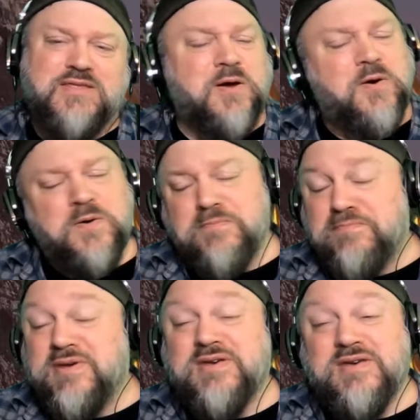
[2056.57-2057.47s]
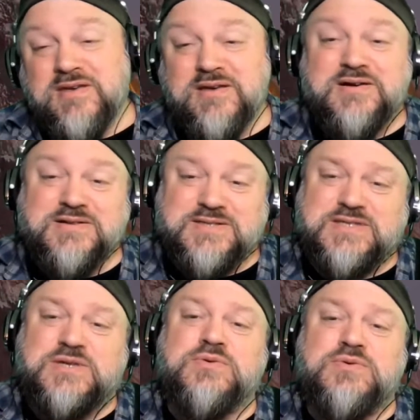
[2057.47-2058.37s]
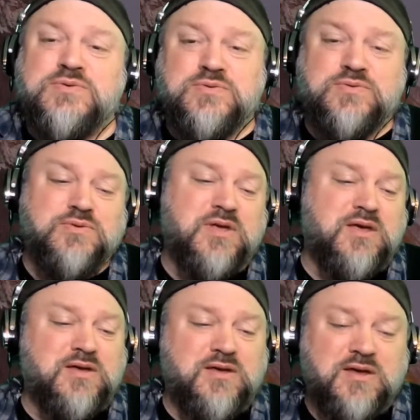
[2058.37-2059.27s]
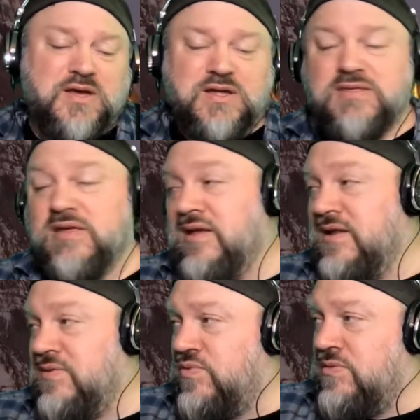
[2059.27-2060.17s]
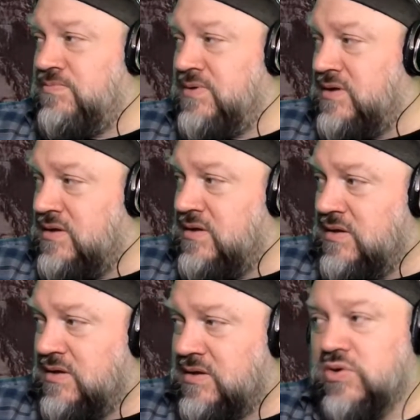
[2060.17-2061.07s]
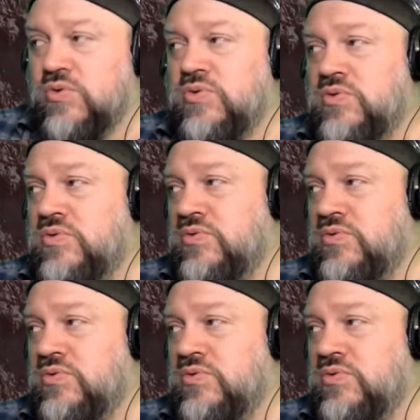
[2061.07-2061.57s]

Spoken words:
Don't be a tool, yeah, then we'll be cool.